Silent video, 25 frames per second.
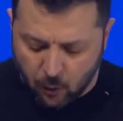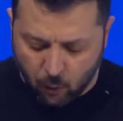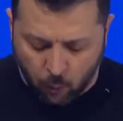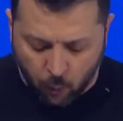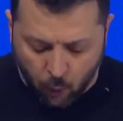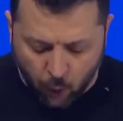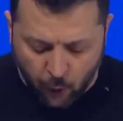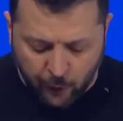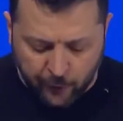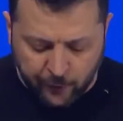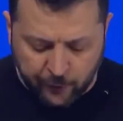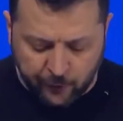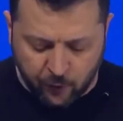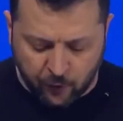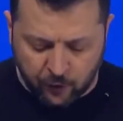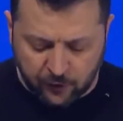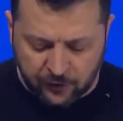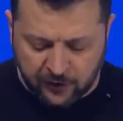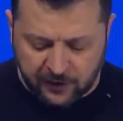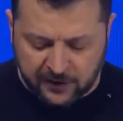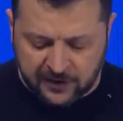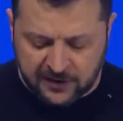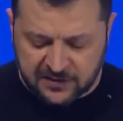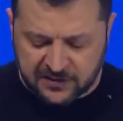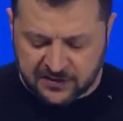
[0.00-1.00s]
work
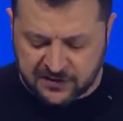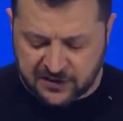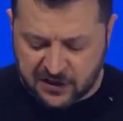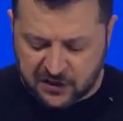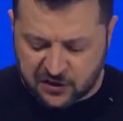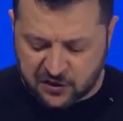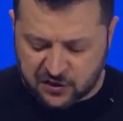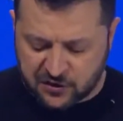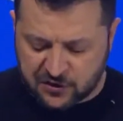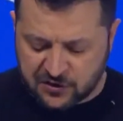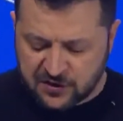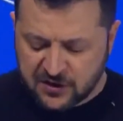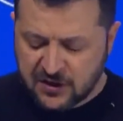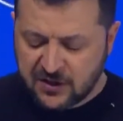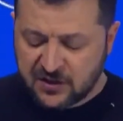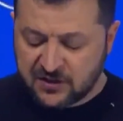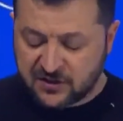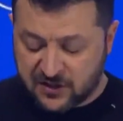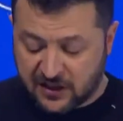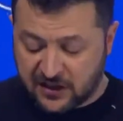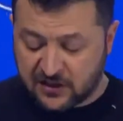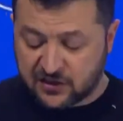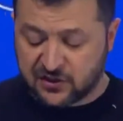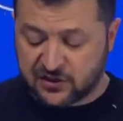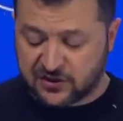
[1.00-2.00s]
on organization
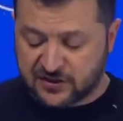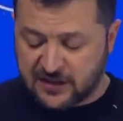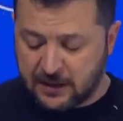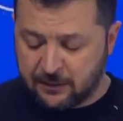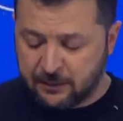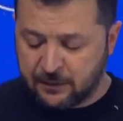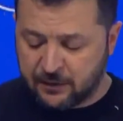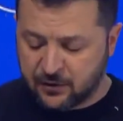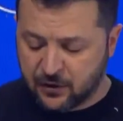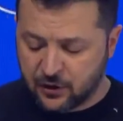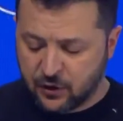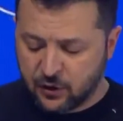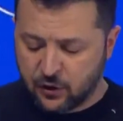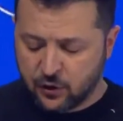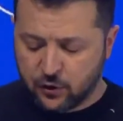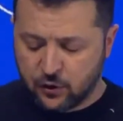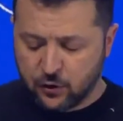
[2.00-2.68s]
such a summit,